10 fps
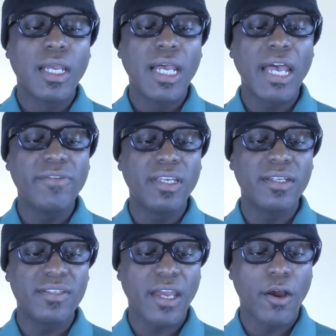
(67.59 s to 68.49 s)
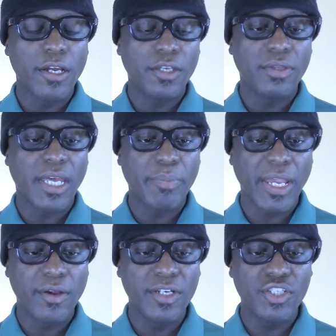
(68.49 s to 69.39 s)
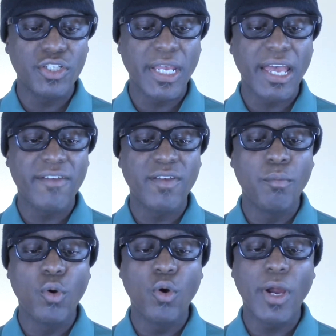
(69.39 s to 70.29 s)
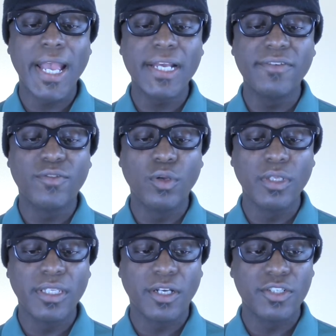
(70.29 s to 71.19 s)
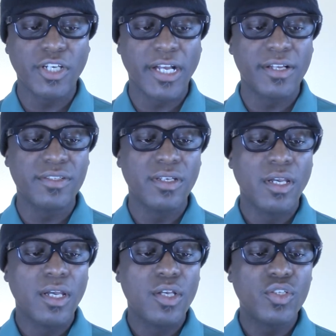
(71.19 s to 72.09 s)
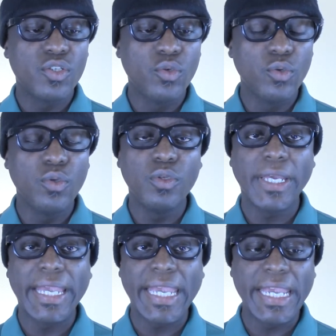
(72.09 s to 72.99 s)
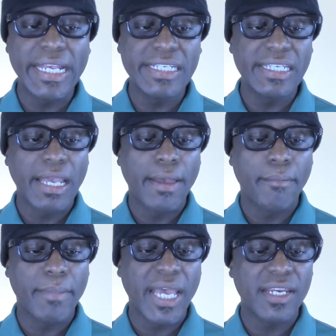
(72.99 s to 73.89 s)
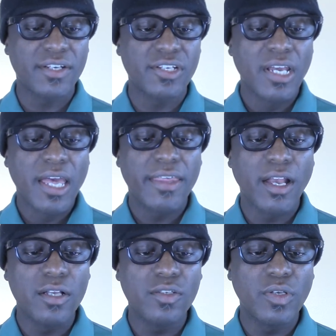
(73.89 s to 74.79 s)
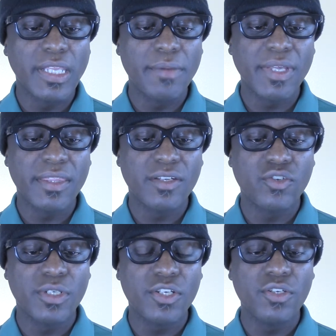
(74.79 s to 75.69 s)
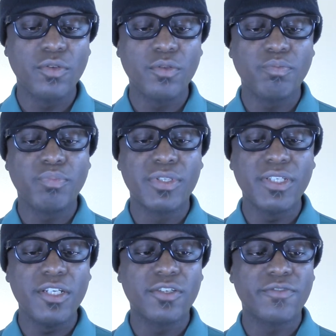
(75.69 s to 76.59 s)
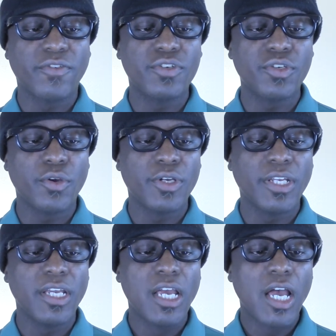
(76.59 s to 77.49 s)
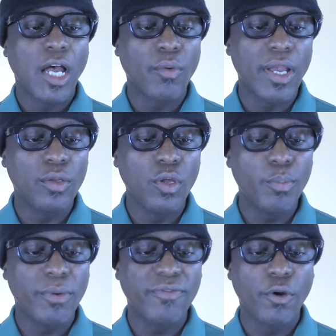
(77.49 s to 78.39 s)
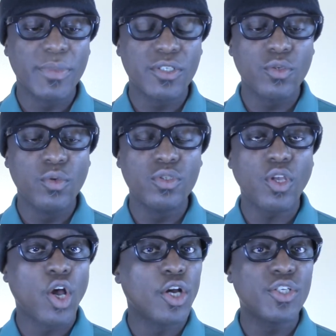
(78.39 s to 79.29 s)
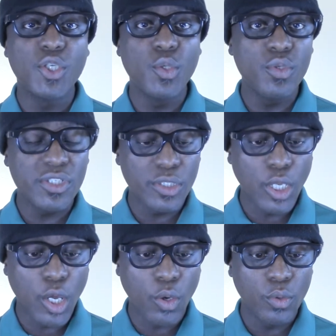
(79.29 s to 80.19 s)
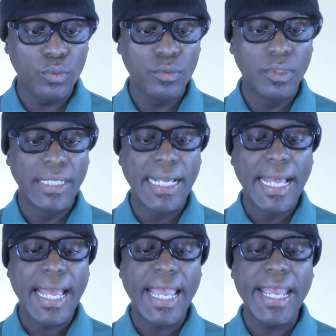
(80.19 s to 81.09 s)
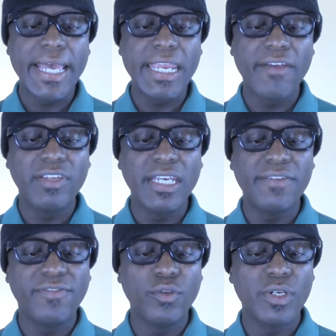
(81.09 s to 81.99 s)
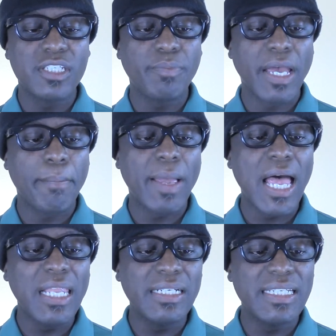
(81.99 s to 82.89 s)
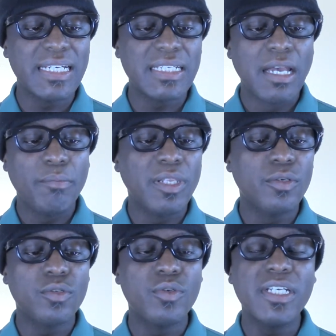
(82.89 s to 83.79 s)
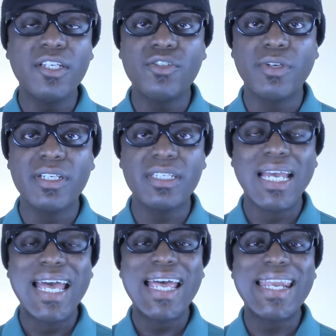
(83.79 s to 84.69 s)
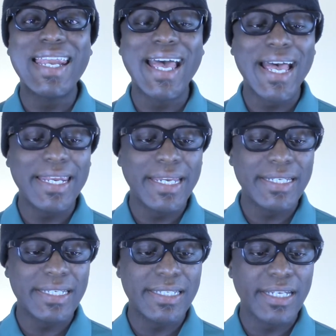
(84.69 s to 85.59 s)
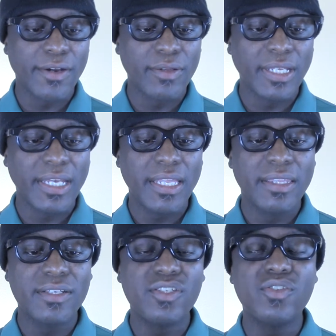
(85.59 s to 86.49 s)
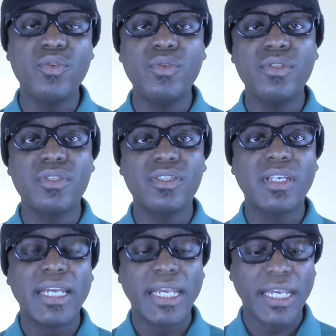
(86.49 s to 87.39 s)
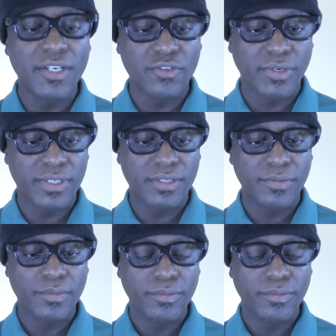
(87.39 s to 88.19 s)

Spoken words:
Advocates argue that parents should have a more active role in their child's school is managed. They also claim that the traditional procedures for turning around low-performing schools are too slow and heavily influenced by political interests, not necessarily the students' interests.